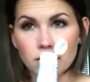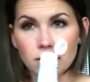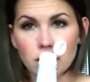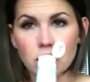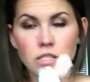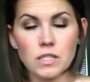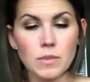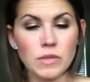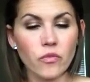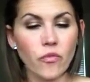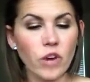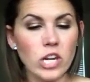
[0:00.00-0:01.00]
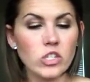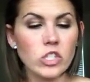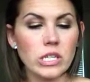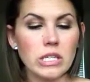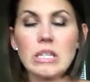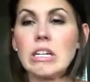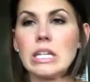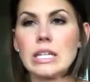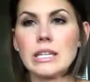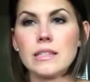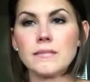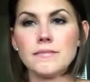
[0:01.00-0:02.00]
It just smells fresh,
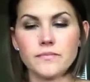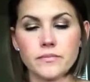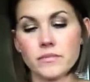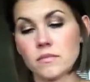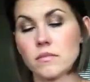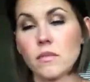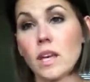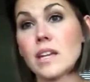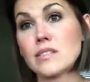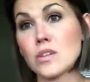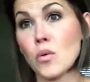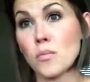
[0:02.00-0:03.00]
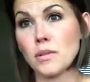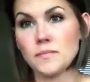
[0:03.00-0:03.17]
clean, like a soap.